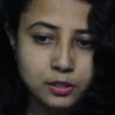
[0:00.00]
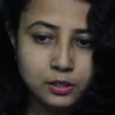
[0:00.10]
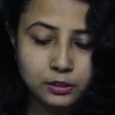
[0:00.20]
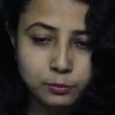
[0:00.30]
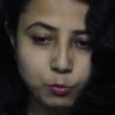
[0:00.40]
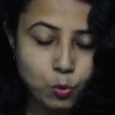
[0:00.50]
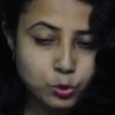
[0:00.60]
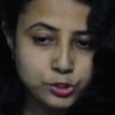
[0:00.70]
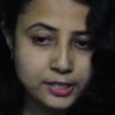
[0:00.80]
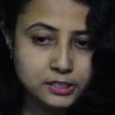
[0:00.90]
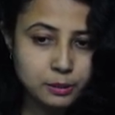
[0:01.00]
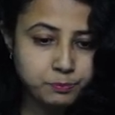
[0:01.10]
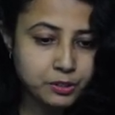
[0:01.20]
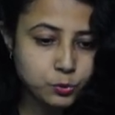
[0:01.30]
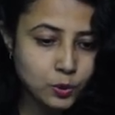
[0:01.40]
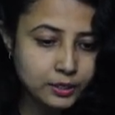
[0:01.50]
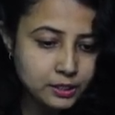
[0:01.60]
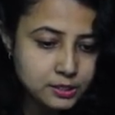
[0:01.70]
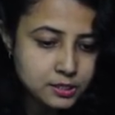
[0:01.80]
The most accepted one is